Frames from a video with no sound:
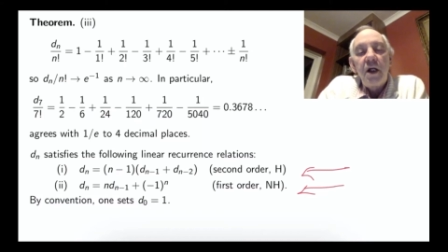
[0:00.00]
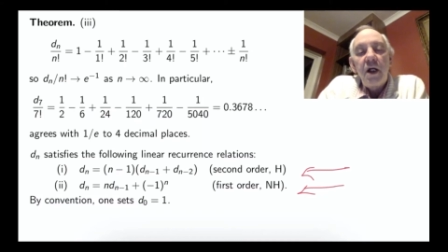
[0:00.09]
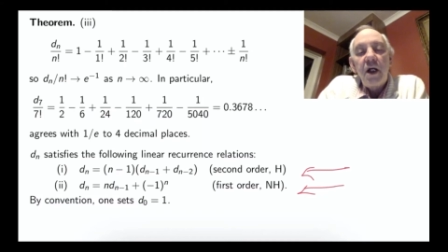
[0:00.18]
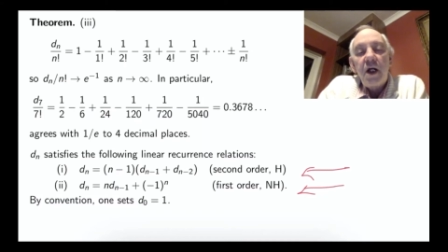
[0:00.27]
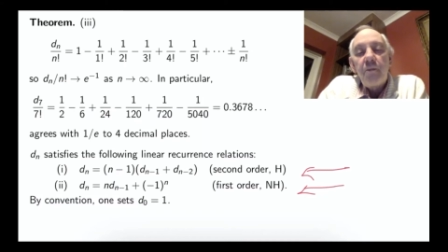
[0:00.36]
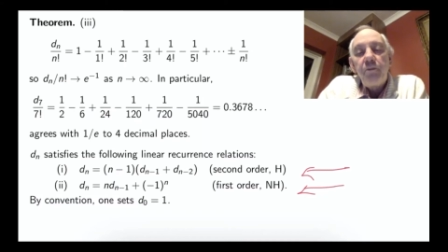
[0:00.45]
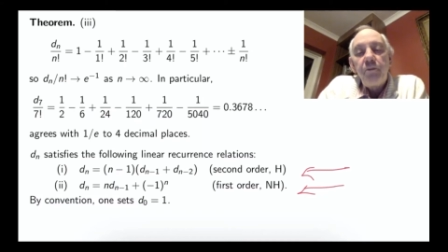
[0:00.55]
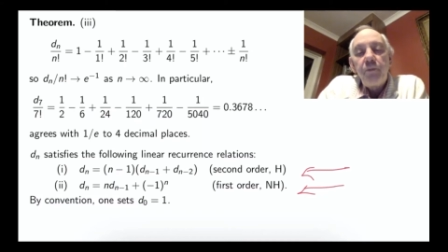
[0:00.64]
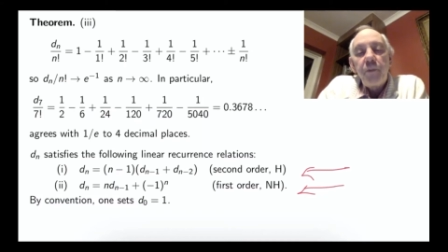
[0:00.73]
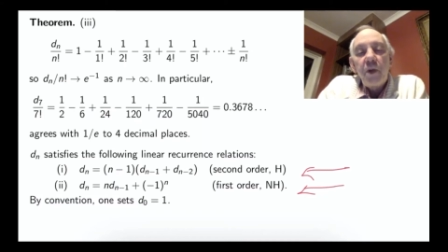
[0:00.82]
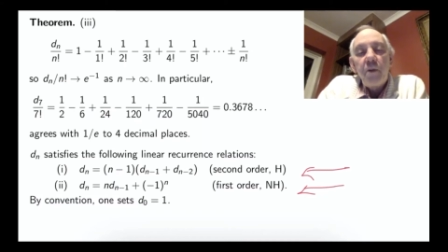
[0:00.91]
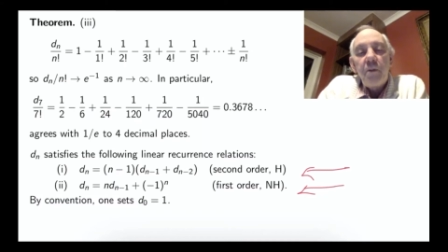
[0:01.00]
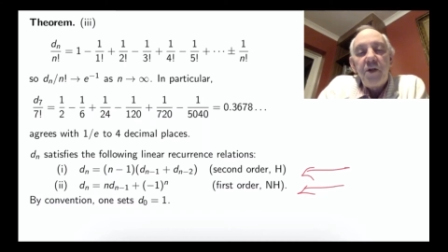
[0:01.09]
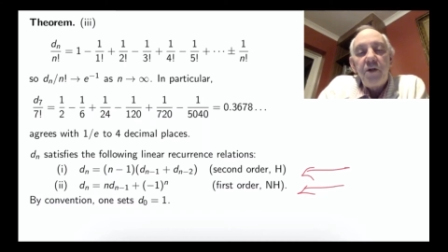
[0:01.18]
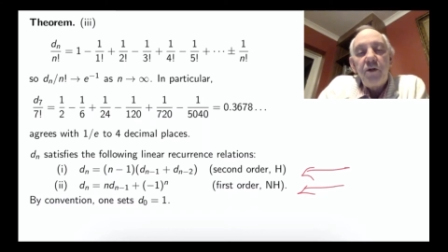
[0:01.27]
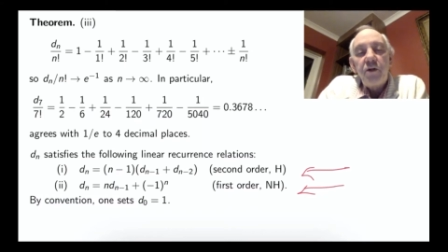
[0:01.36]

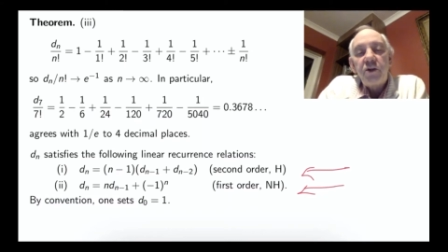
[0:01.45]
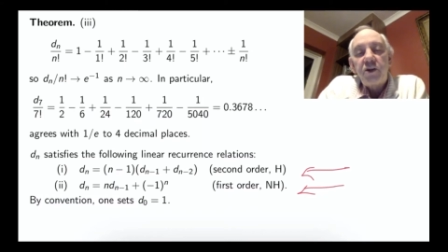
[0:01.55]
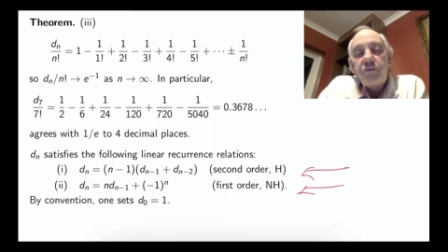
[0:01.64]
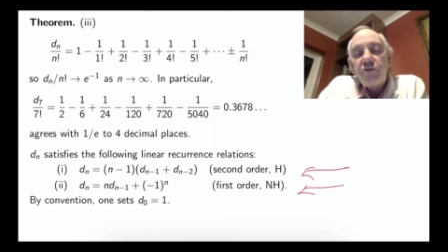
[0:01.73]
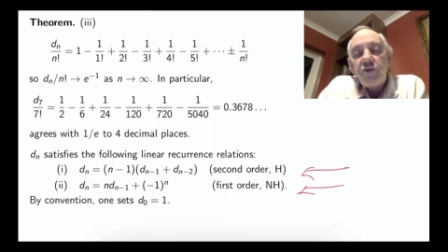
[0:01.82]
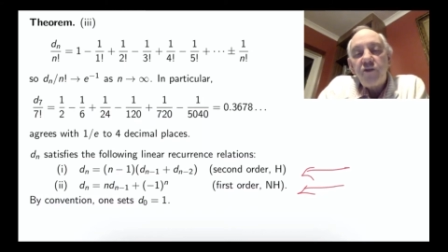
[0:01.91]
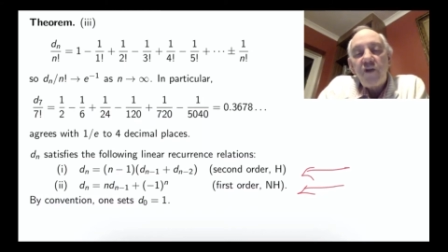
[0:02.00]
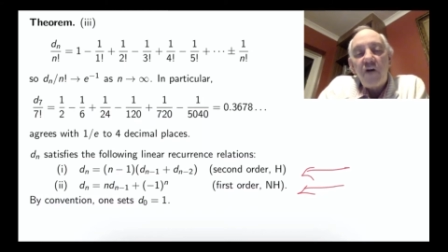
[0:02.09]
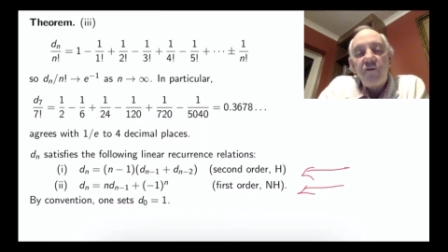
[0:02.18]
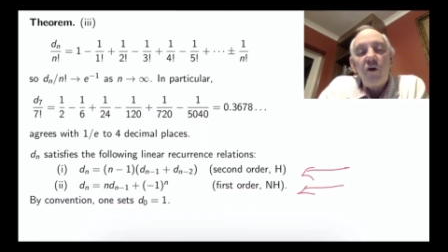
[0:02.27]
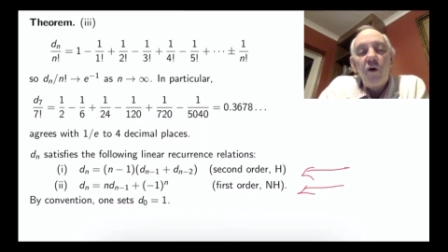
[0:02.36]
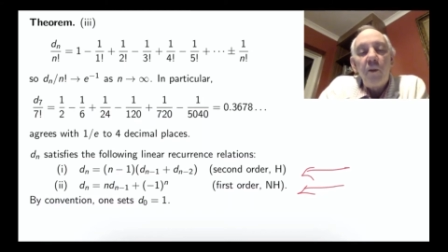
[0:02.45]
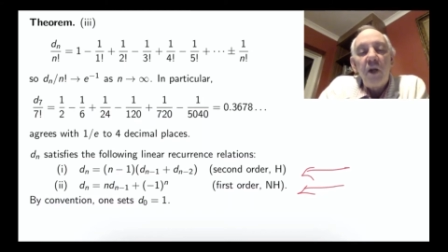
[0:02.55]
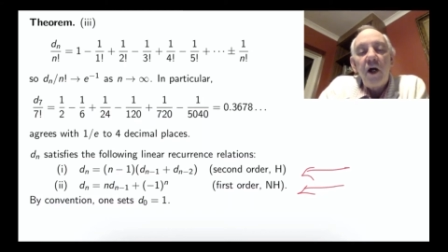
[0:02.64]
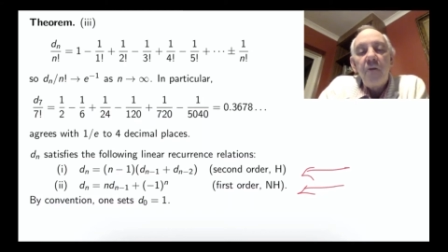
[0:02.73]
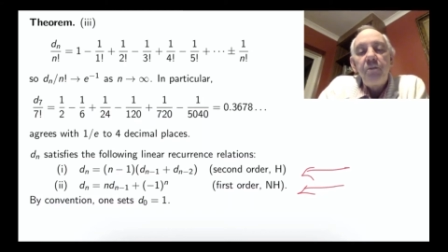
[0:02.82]
But in order to prove that
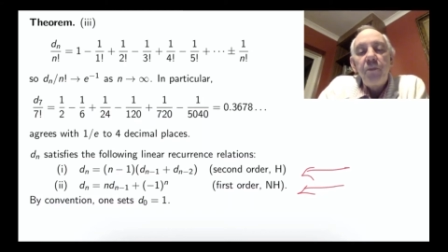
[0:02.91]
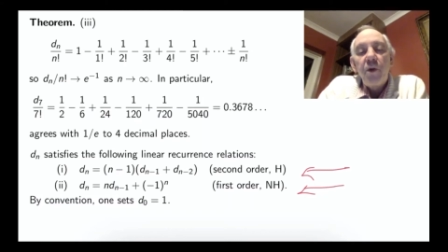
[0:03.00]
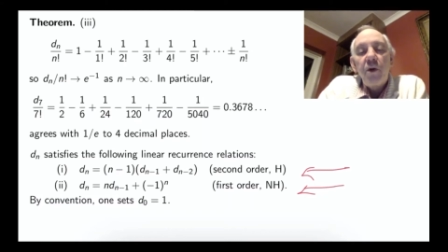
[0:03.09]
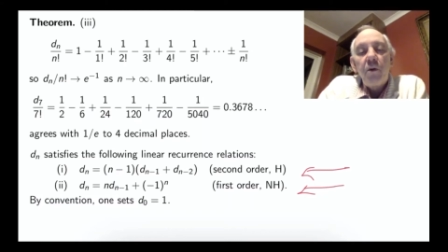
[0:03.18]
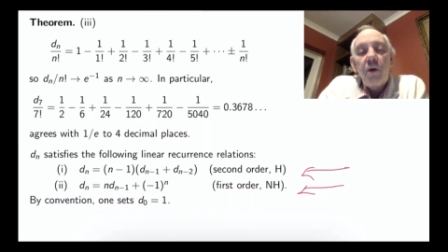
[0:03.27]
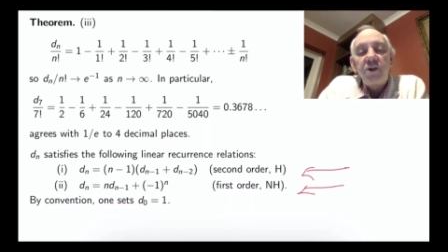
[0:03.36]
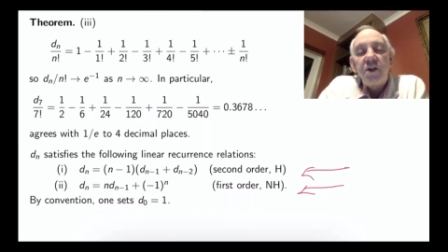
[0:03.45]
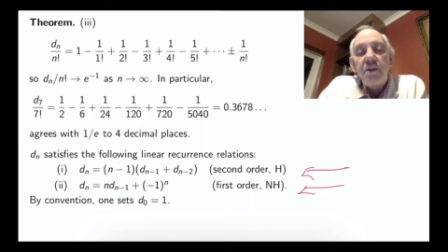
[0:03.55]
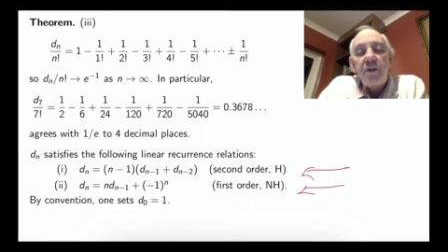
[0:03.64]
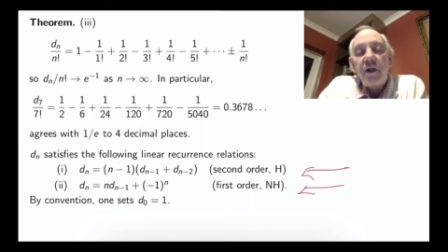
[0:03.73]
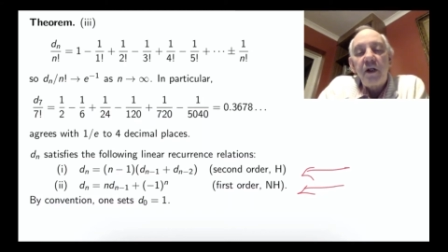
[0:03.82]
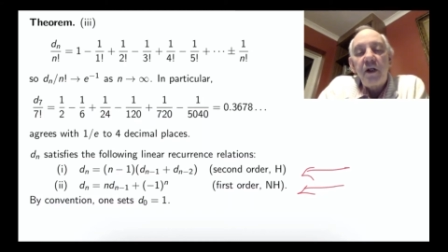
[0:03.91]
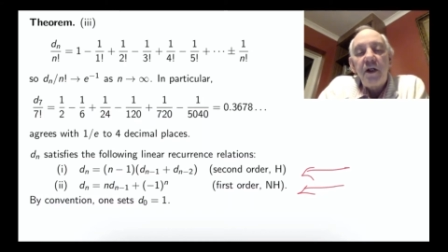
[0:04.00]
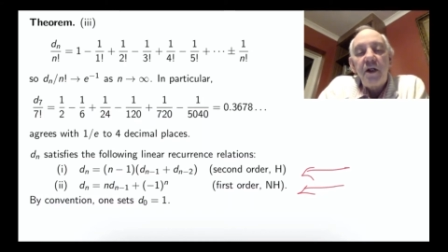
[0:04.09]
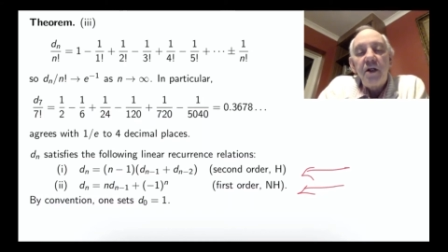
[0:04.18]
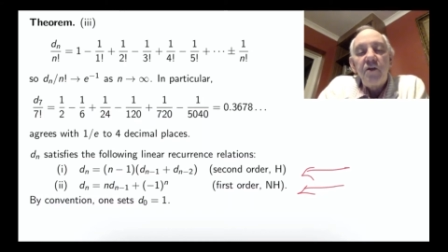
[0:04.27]
formula, one
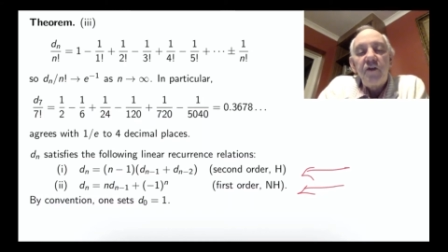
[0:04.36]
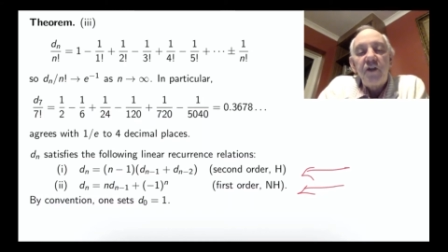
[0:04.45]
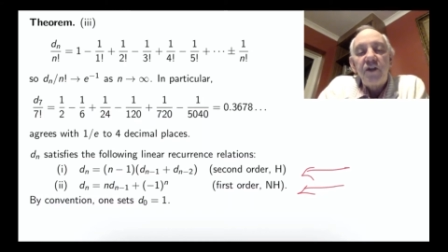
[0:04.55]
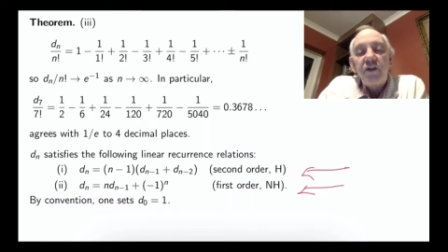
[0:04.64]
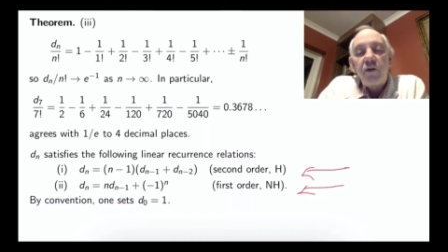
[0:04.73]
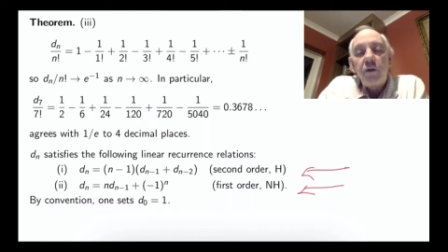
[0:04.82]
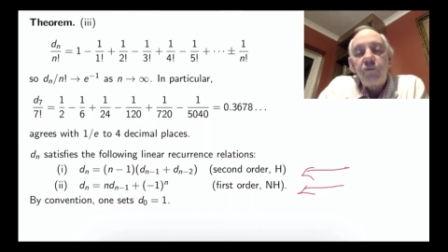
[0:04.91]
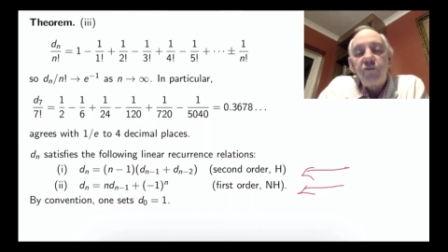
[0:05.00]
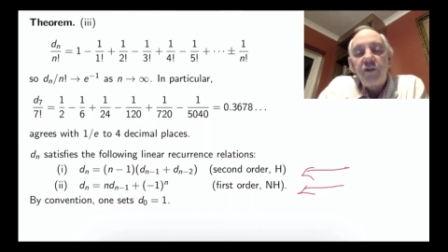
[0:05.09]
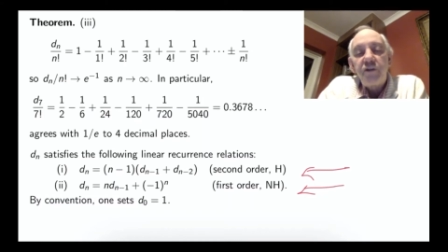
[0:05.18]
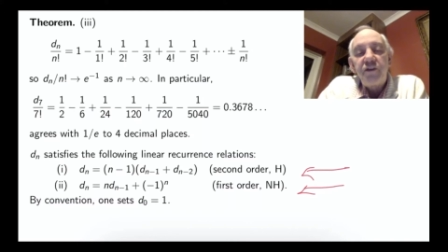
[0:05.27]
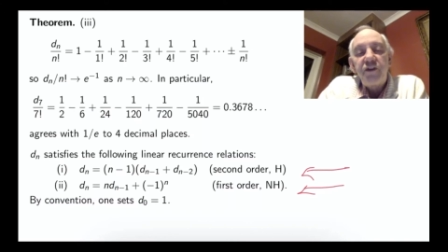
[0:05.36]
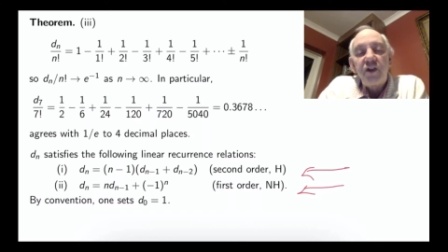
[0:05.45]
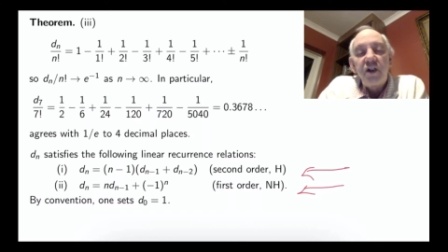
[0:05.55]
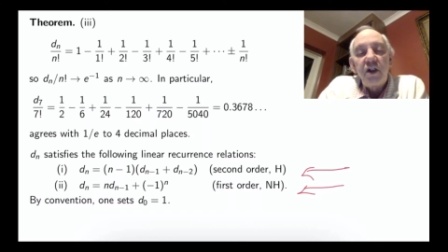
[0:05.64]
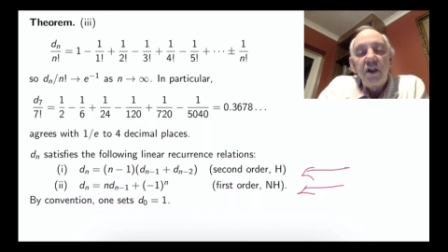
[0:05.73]
typically, first of all, proves